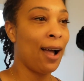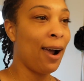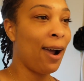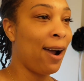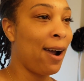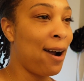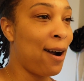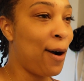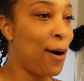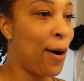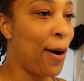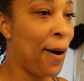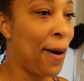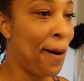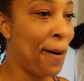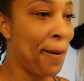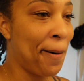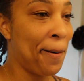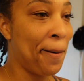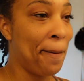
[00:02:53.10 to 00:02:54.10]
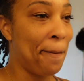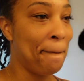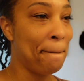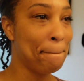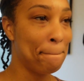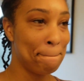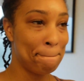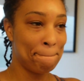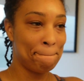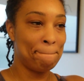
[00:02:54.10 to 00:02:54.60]

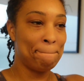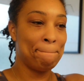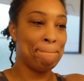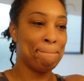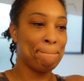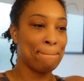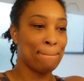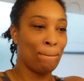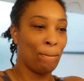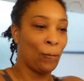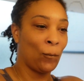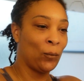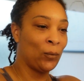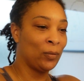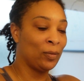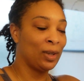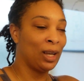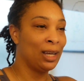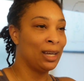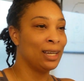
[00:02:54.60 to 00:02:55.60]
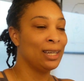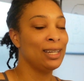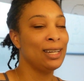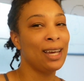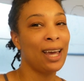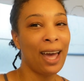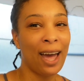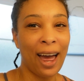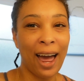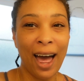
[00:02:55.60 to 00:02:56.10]
Um,
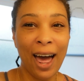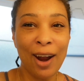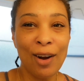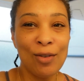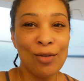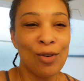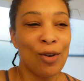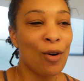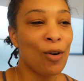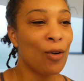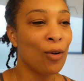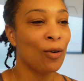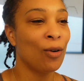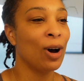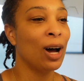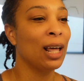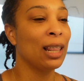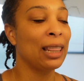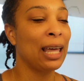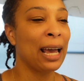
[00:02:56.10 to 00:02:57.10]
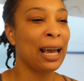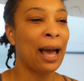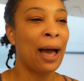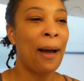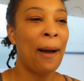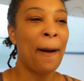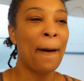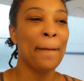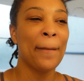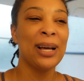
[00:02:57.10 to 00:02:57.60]
yeah, I don't know. Like
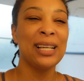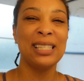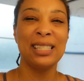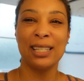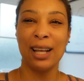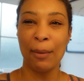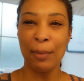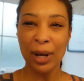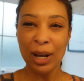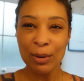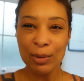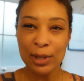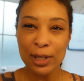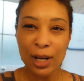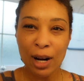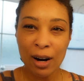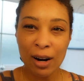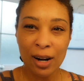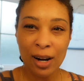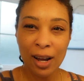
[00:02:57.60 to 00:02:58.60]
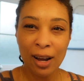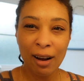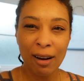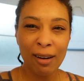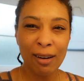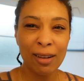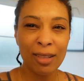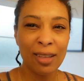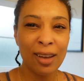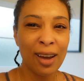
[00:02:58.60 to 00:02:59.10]
my stomach was hurting
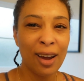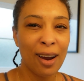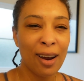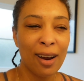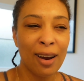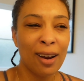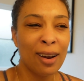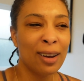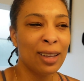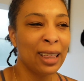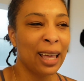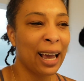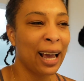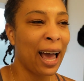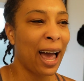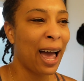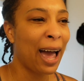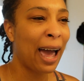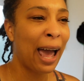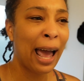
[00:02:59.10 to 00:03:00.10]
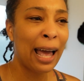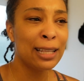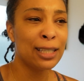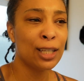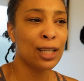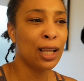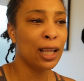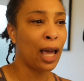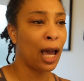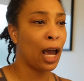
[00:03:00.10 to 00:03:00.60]
earlier. Like I had
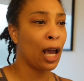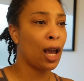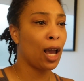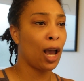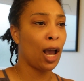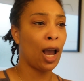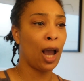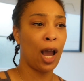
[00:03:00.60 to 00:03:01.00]
to like,